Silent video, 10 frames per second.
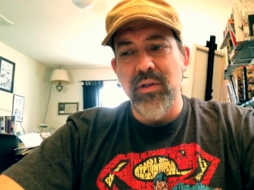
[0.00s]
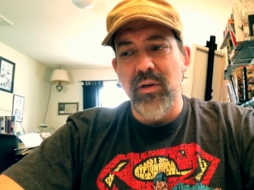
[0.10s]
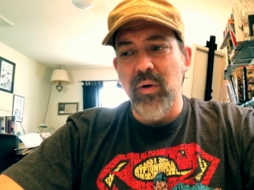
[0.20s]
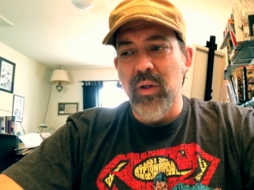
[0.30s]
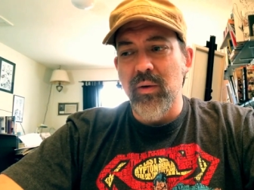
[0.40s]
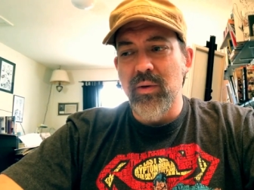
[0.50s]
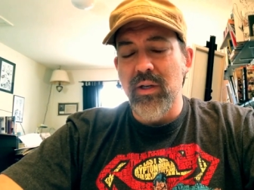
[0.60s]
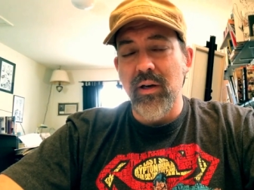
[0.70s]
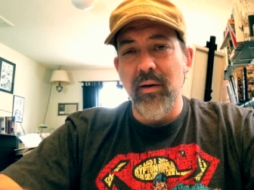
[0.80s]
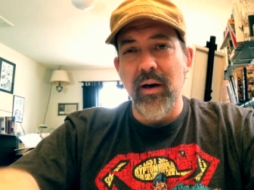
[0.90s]
So there was
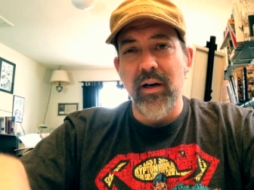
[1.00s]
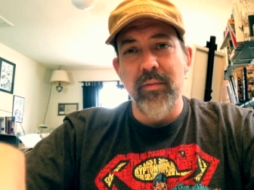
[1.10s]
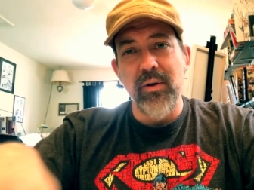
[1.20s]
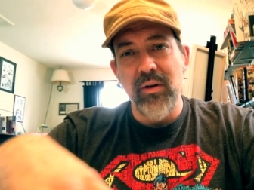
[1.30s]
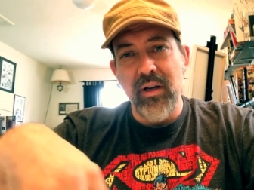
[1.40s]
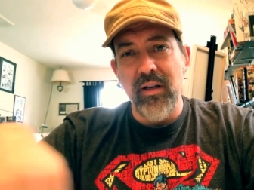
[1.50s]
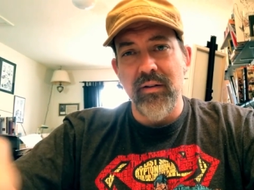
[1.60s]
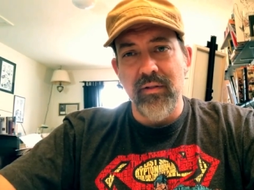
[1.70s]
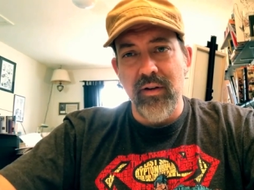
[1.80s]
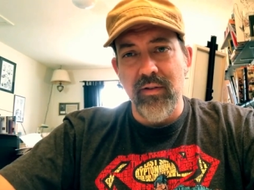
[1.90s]
a, a community
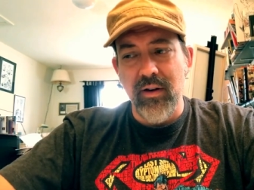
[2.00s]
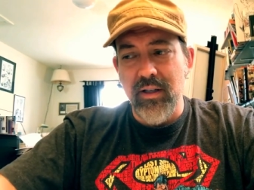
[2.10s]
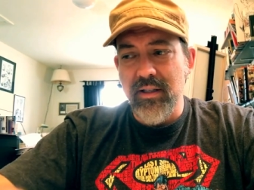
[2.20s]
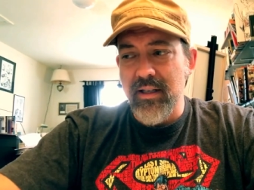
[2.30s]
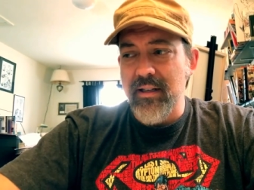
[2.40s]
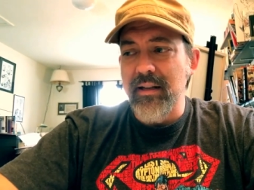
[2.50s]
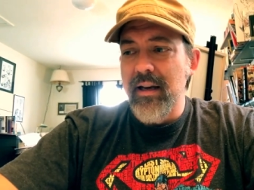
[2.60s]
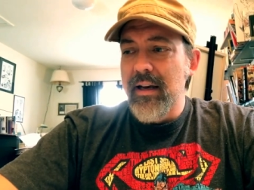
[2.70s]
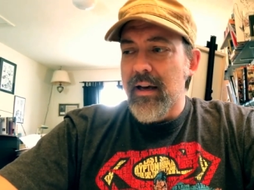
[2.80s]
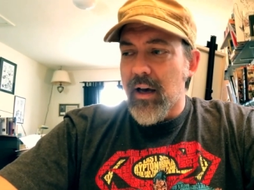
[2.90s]
of, of artists, and
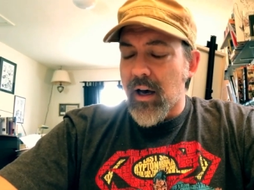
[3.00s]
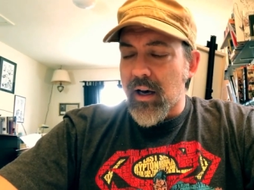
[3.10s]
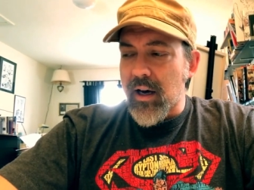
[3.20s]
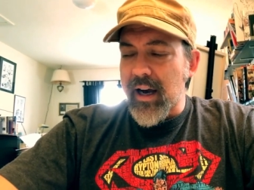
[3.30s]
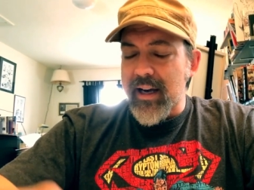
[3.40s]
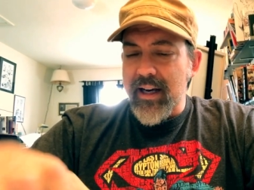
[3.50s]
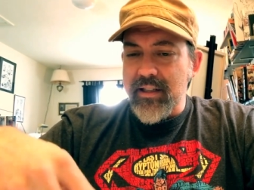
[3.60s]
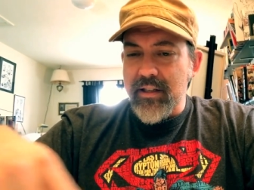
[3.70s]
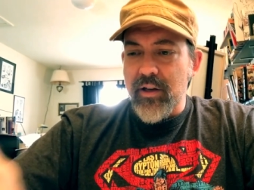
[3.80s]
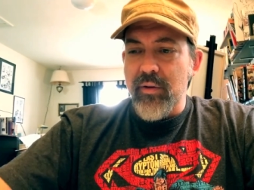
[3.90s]
uh, I got
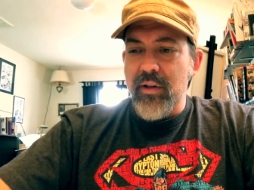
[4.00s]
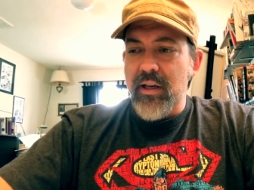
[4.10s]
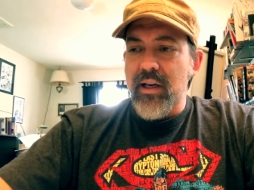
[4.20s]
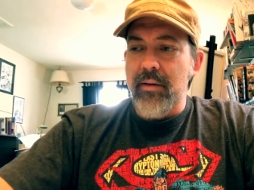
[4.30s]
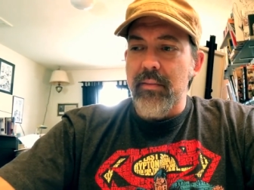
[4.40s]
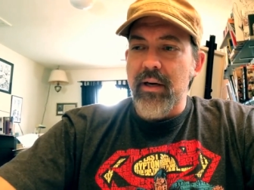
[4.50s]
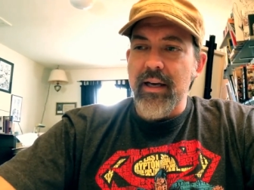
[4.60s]
to know them.